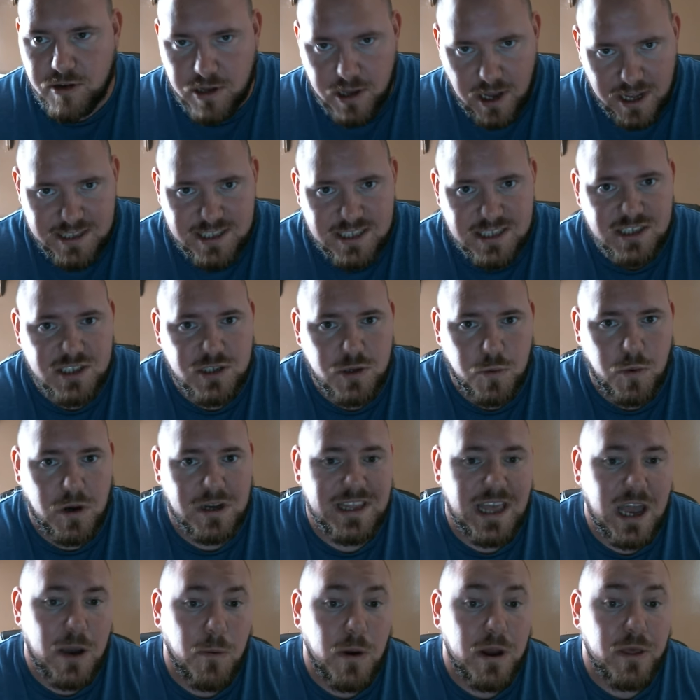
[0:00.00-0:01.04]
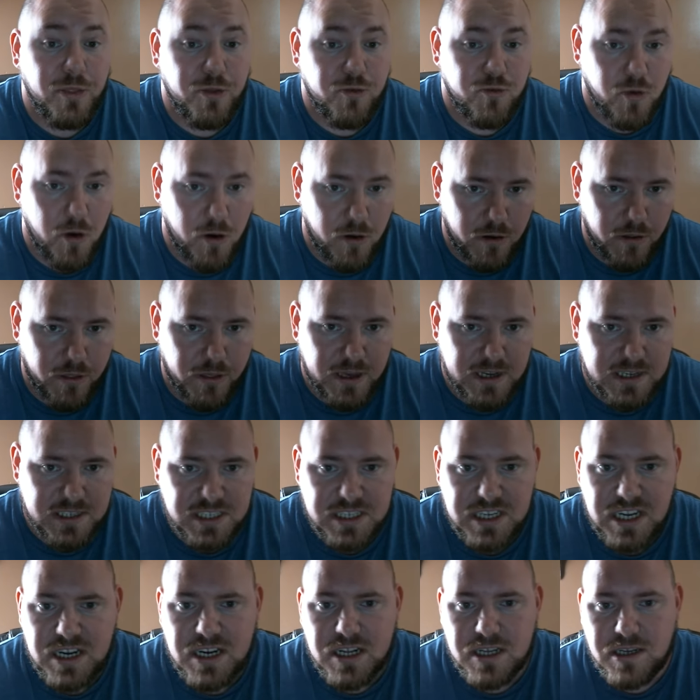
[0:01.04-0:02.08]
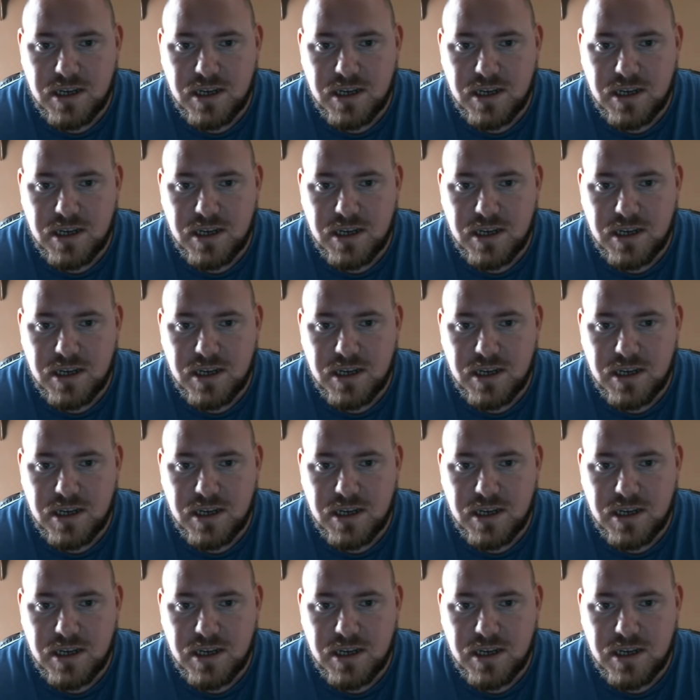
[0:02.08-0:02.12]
Guts is the one that went through all this.